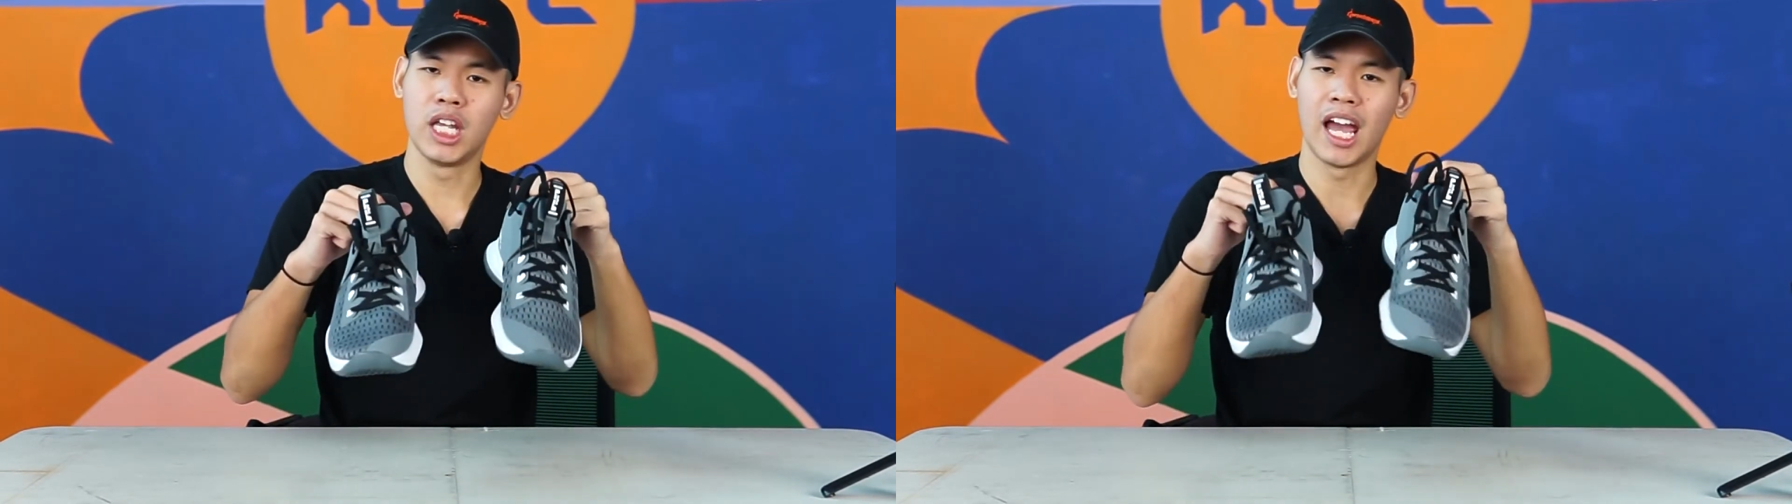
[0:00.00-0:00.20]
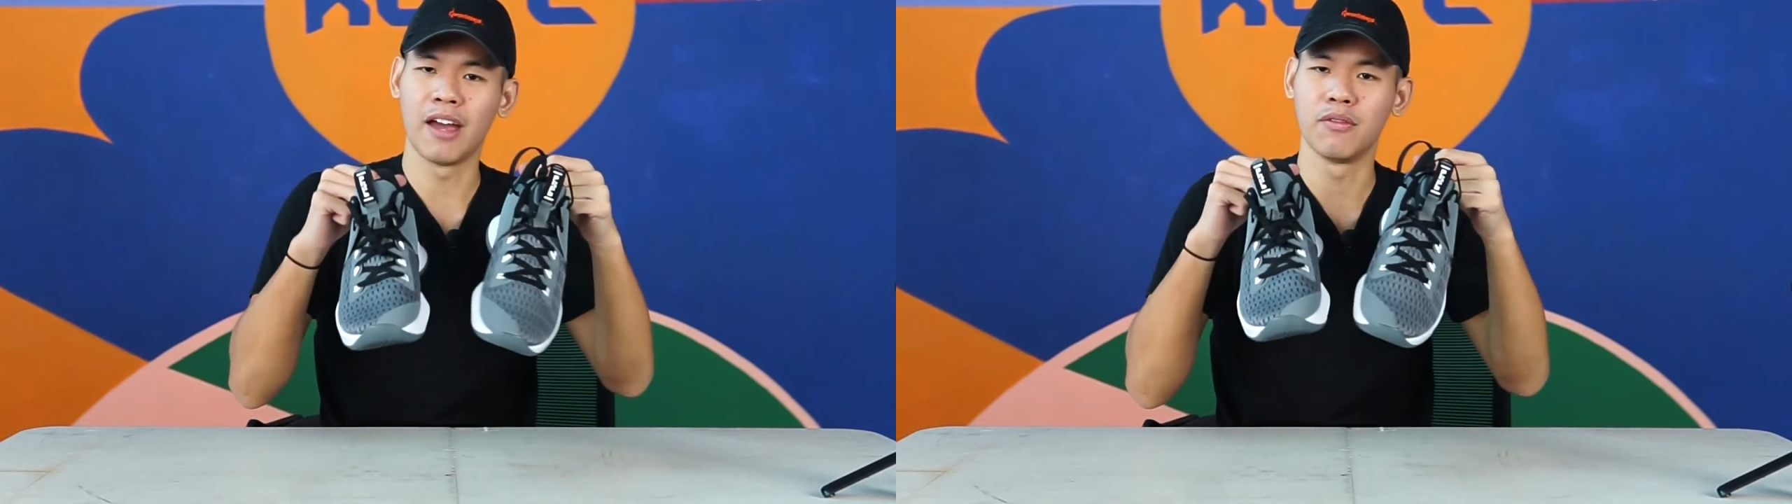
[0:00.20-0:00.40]

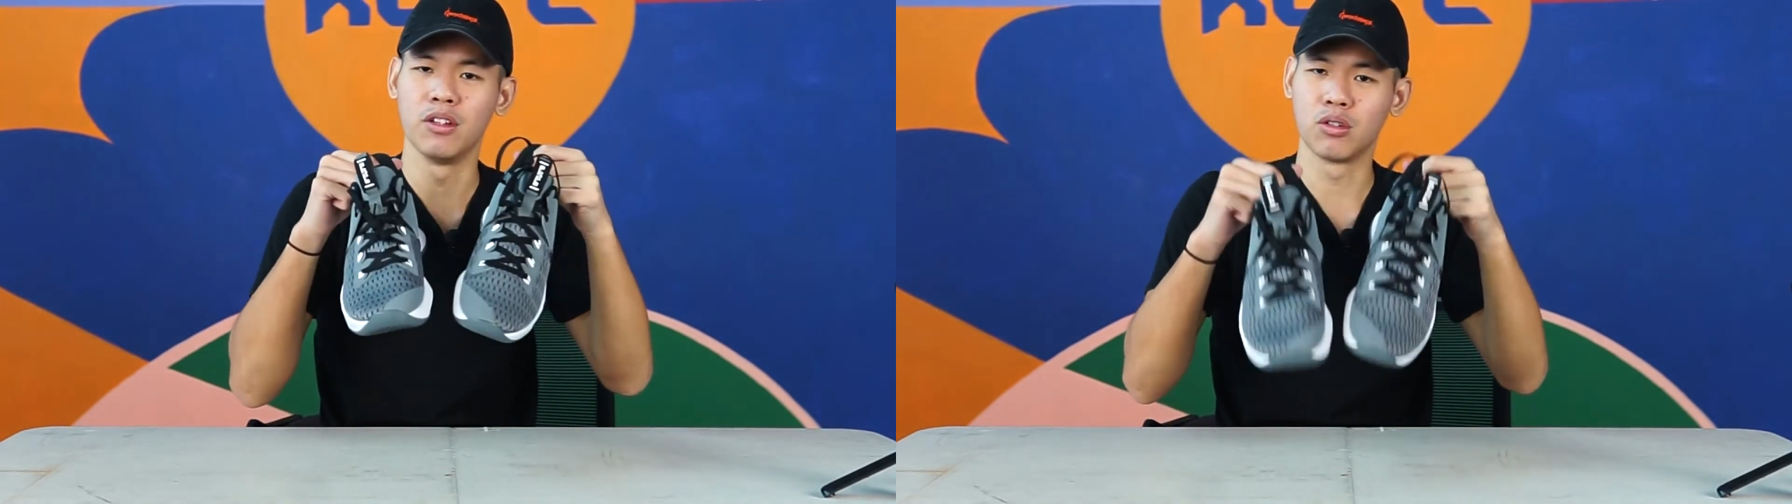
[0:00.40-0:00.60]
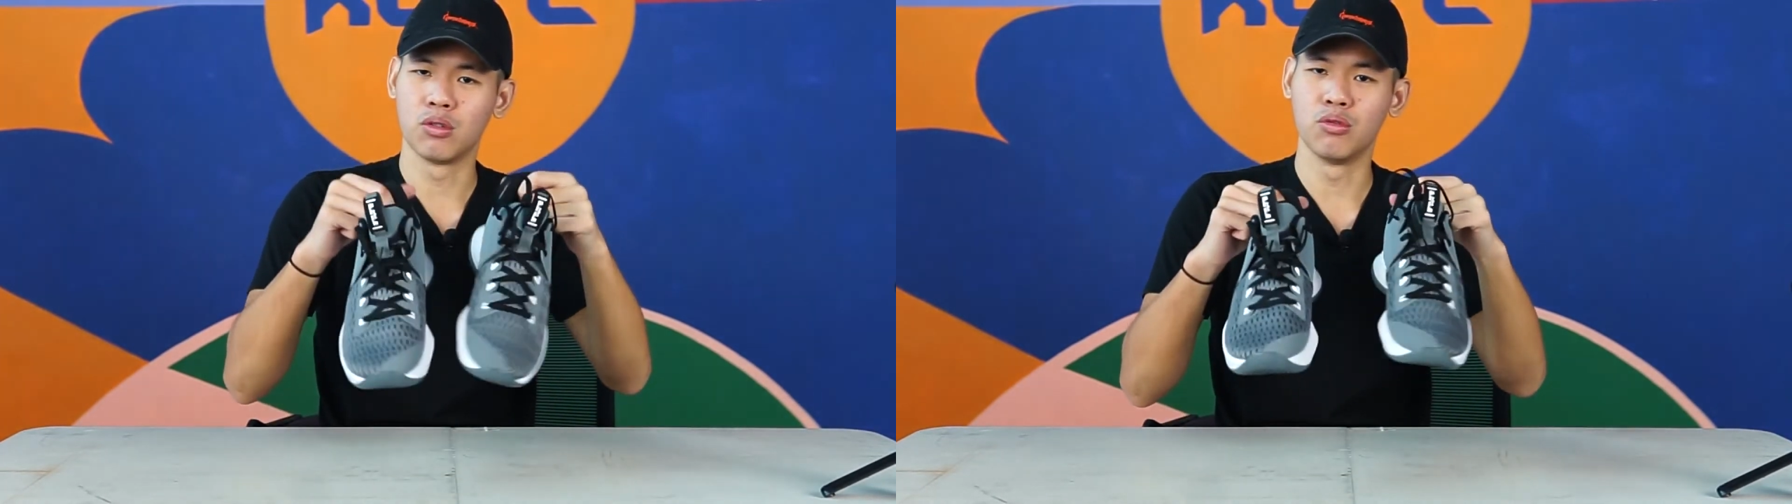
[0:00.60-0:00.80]
have the
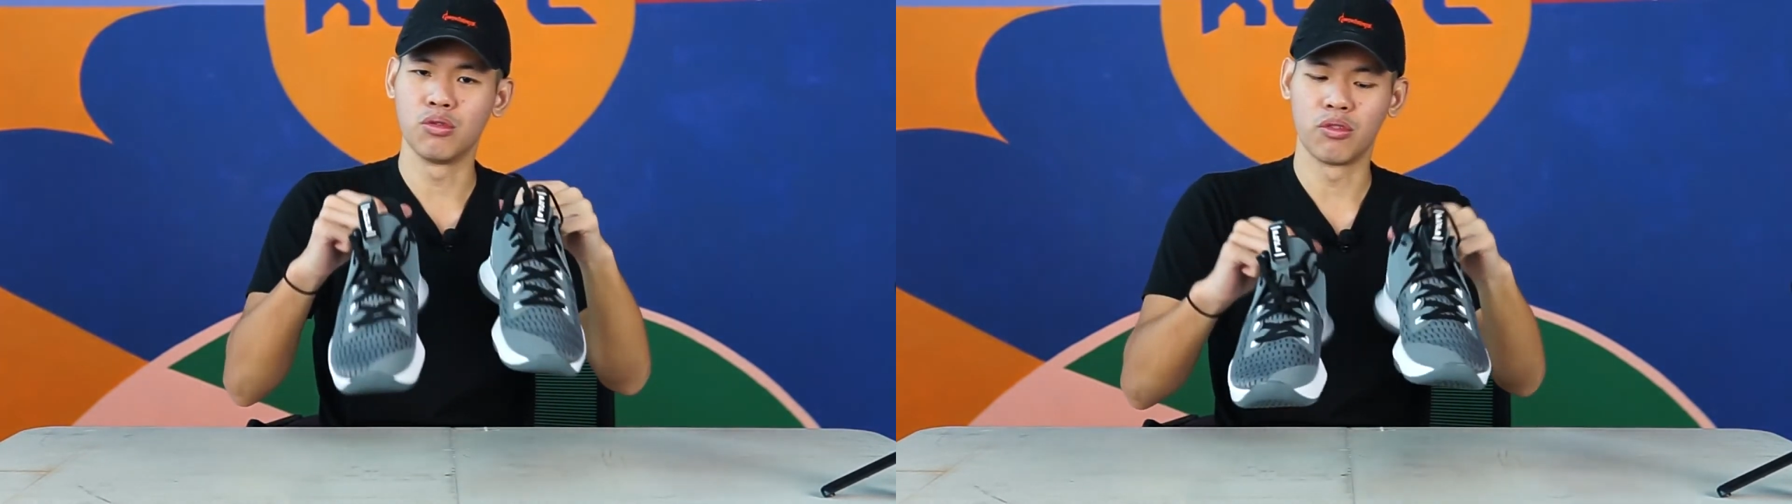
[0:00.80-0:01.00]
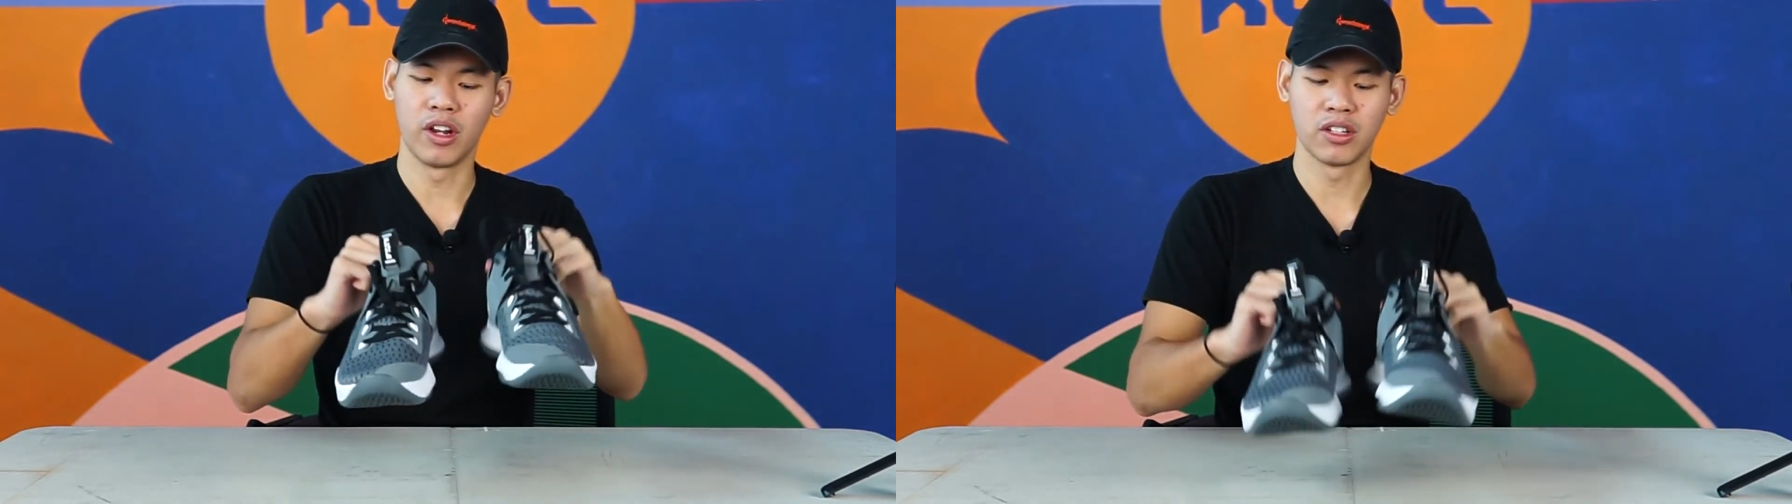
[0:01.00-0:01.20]
Cool Grey.